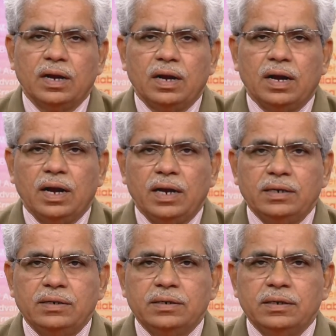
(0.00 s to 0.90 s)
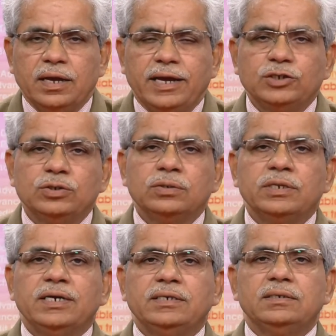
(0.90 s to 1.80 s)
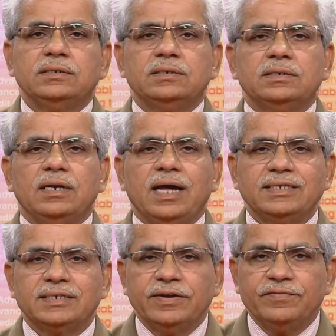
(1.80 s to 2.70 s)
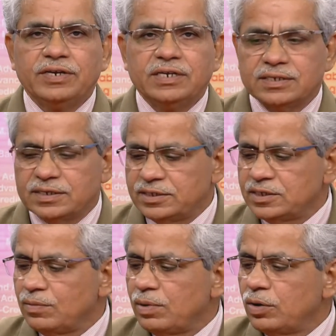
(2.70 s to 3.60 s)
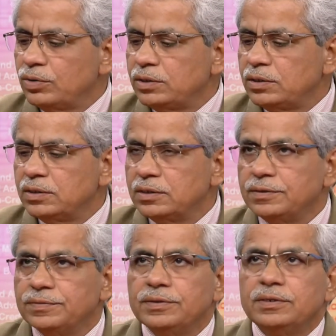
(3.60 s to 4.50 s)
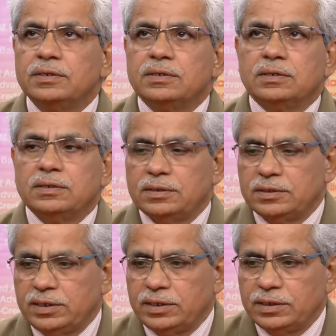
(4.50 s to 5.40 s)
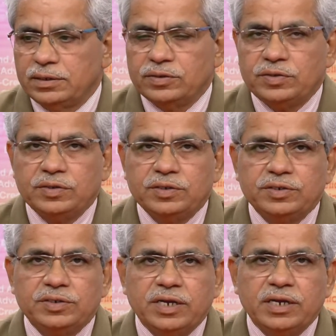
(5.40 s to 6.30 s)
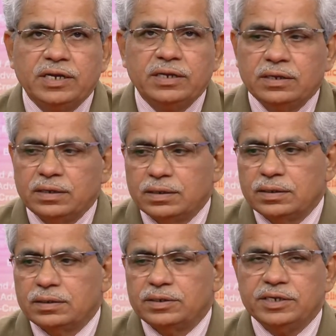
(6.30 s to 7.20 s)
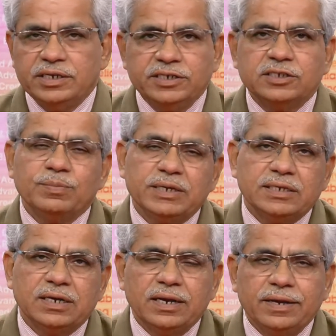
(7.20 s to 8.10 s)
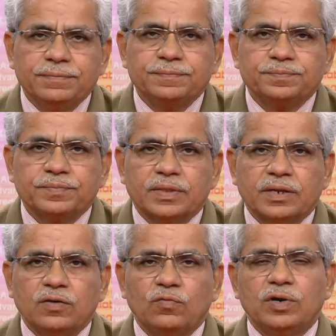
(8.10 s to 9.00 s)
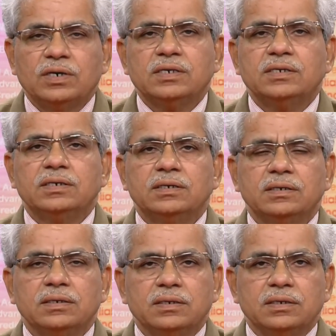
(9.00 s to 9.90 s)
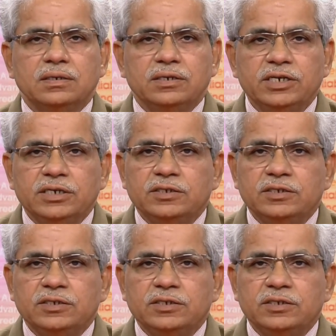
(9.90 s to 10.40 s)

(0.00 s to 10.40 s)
and as you know that last time we discussed about the training needs, basically that what are the needs